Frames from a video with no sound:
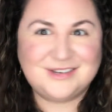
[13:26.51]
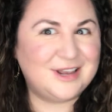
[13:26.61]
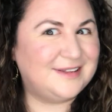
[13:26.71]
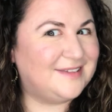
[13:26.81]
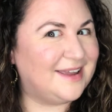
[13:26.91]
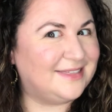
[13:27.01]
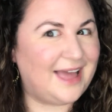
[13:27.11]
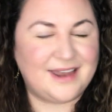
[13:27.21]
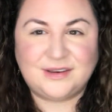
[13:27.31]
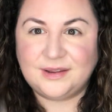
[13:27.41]
Just like
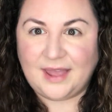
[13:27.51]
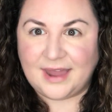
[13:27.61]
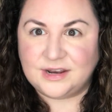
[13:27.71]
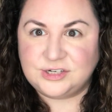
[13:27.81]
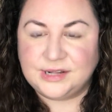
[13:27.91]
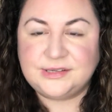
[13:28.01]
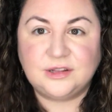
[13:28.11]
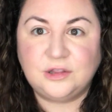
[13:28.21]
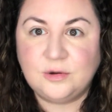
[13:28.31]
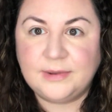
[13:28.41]
that. And it just
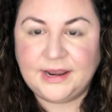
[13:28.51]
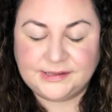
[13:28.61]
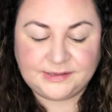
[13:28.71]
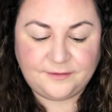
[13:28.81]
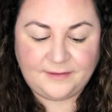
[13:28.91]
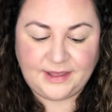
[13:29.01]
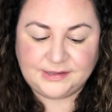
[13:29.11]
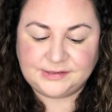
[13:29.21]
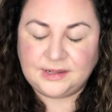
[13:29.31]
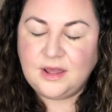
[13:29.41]
illuminates the
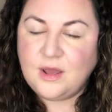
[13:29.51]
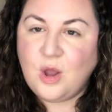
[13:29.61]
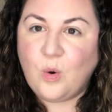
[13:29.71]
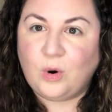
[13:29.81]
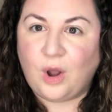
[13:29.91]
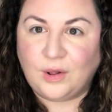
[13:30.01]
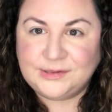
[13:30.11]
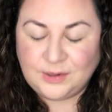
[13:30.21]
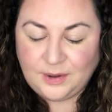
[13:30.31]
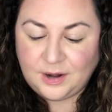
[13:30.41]
face. We're
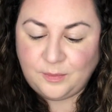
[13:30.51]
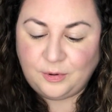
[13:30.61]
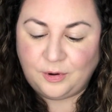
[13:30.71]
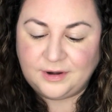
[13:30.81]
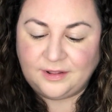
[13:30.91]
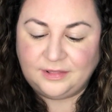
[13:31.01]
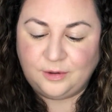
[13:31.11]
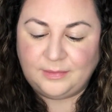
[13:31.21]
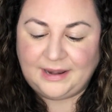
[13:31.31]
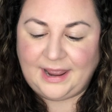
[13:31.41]
also gonna put
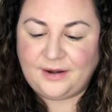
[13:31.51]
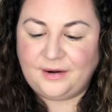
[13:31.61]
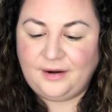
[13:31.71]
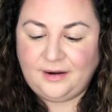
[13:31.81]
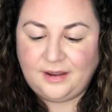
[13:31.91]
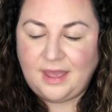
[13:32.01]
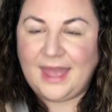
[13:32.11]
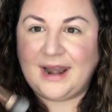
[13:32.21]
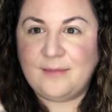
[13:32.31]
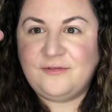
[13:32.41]
Illuminator,
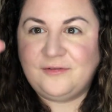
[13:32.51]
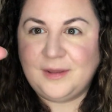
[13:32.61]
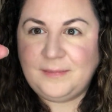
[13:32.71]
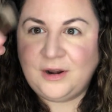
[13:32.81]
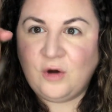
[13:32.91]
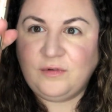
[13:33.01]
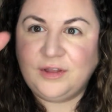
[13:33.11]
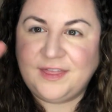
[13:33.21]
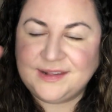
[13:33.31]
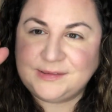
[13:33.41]
and I'm flipping
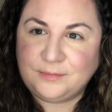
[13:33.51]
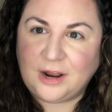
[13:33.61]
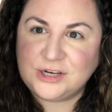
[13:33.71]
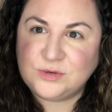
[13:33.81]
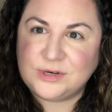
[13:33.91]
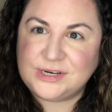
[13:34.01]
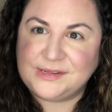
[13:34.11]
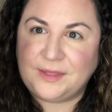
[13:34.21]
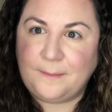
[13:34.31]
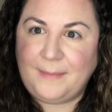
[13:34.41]
over this brush, which
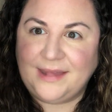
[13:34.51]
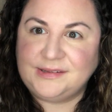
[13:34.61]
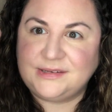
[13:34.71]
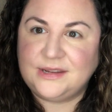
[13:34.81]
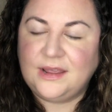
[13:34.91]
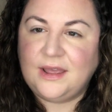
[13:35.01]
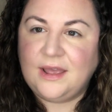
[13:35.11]
is the Best